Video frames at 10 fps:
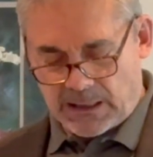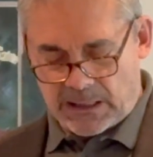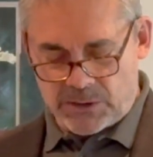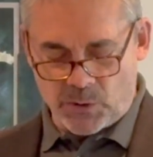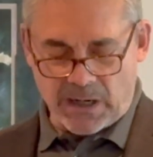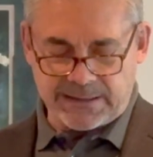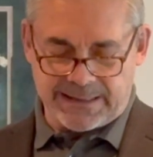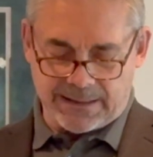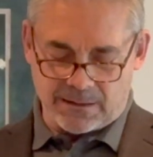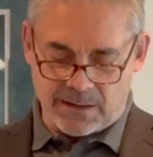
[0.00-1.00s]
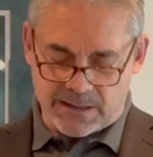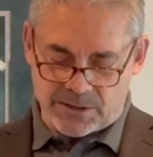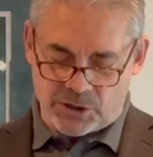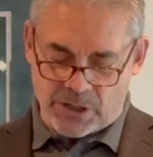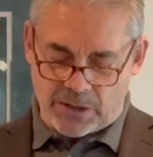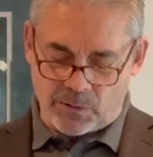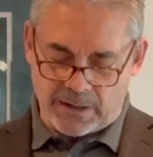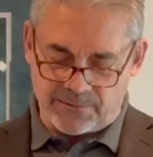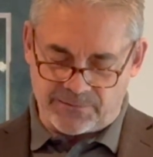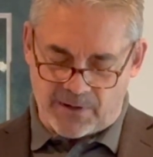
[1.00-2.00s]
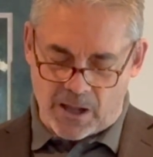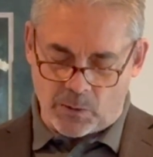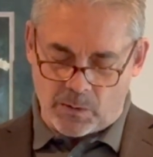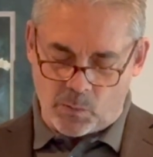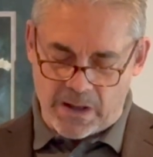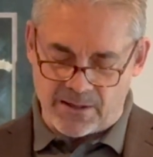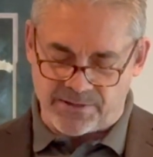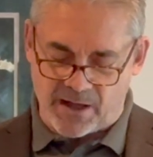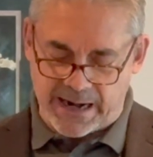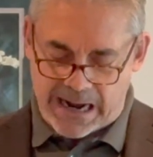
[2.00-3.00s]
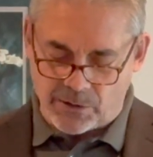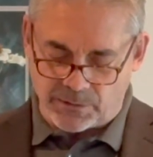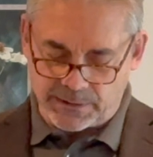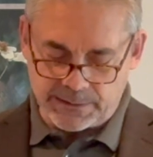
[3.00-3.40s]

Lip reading: a drug dealer doesn't generally follow a well-thought-out,